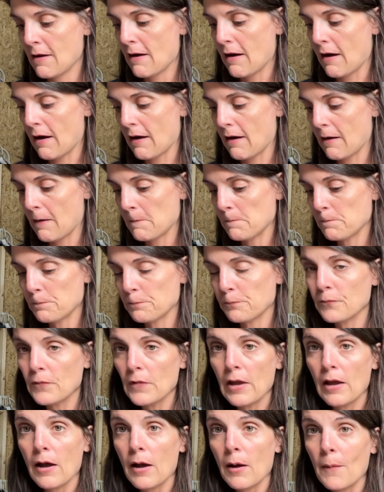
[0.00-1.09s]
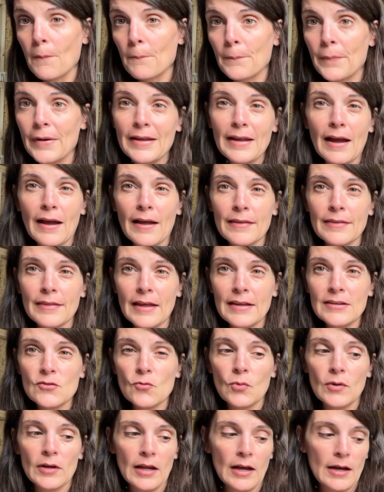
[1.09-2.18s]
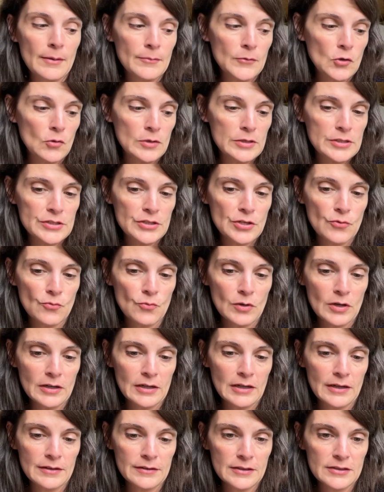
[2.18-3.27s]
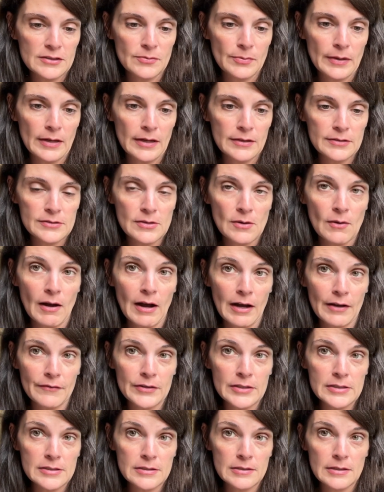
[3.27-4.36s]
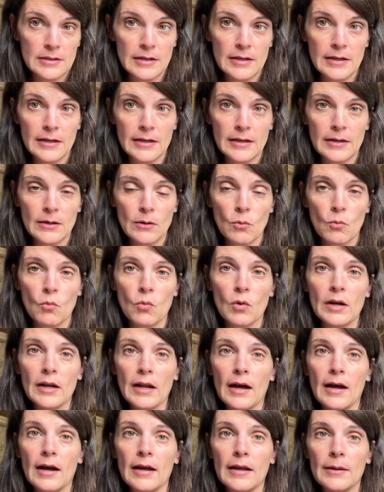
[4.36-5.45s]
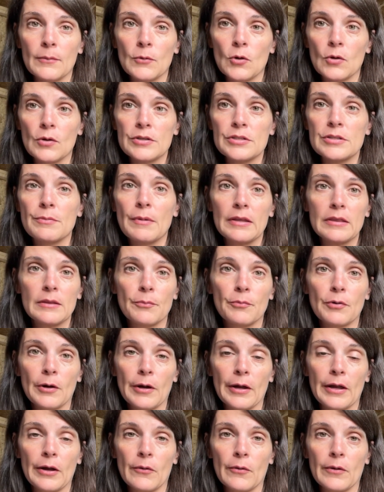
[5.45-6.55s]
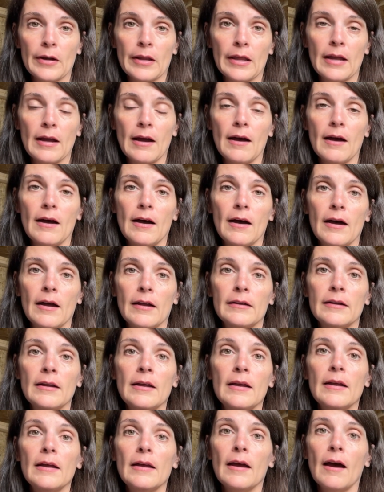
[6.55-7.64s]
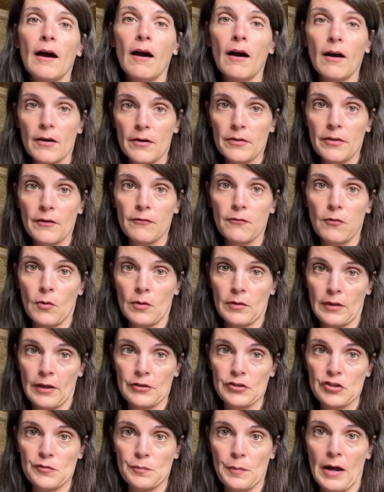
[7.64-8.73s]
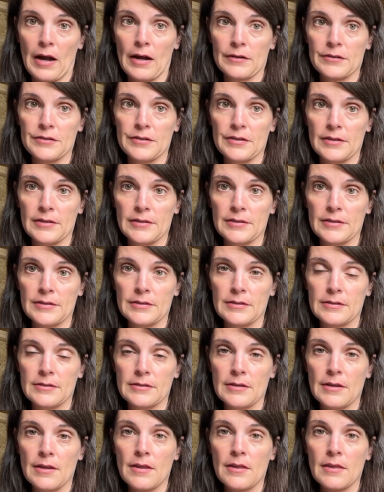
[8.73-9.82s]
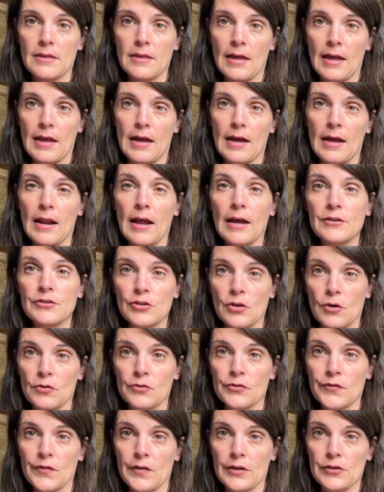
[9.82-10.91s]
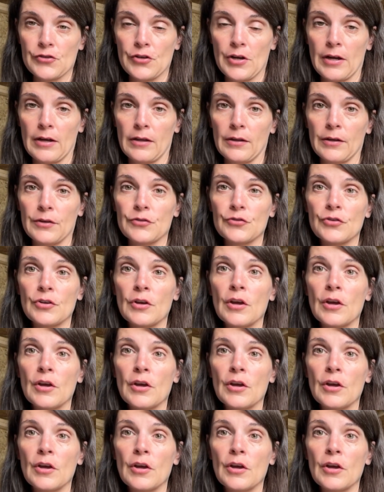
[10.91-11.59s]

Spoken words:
But yeah, that's what I'm going to work on this week. So obviously what I am going to make the priority on are the 4 lunch boxes that I chose for the challenge.